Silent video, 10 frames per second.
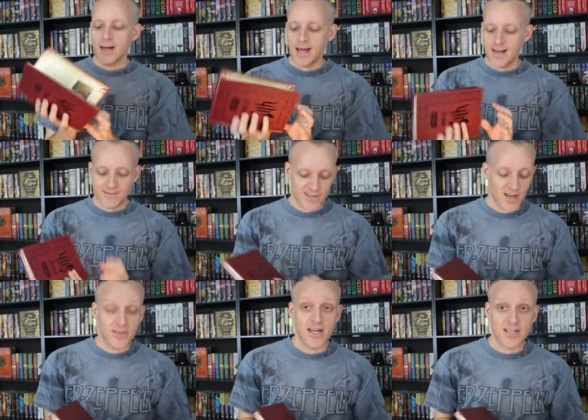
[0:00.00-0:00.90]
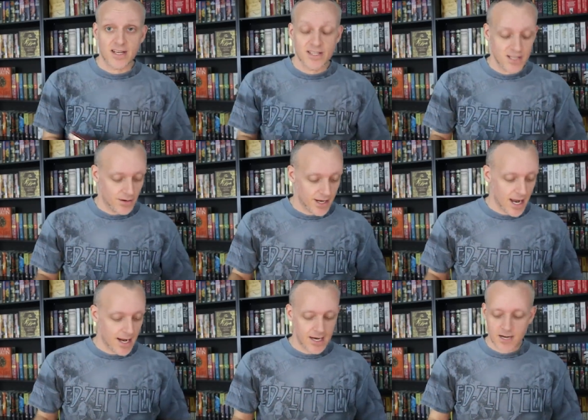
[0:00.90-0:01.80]
and stuff that isn't considered
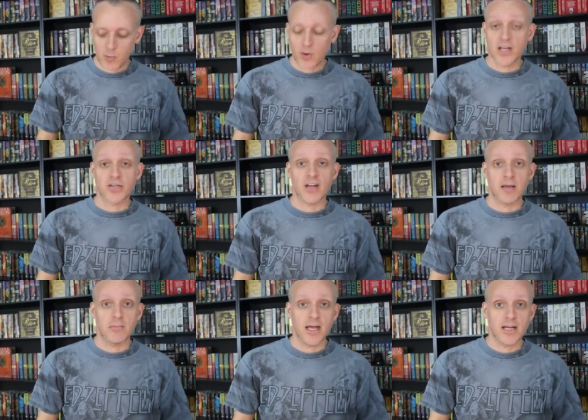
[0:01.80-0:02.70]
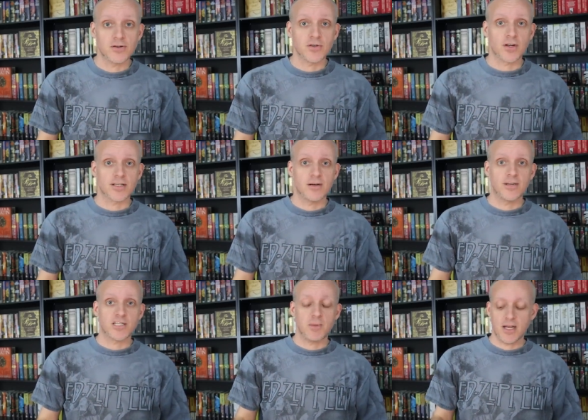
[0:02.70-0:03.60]
canon anymore unless you're like me and you still consider
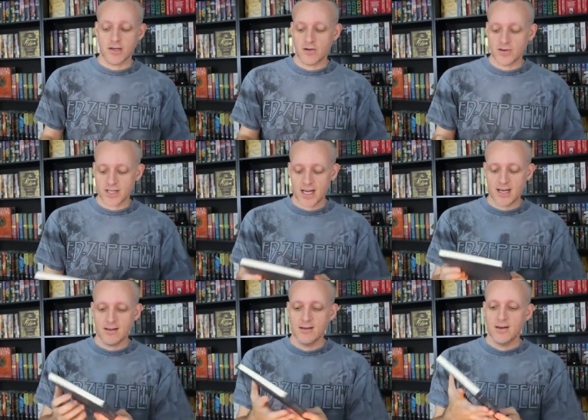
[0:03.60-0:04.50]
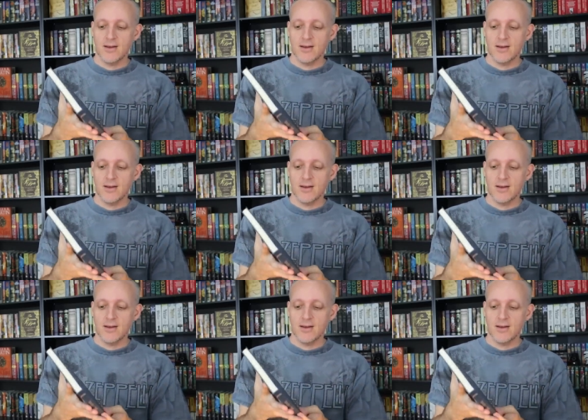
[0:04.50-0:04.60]
the expanded universe canon.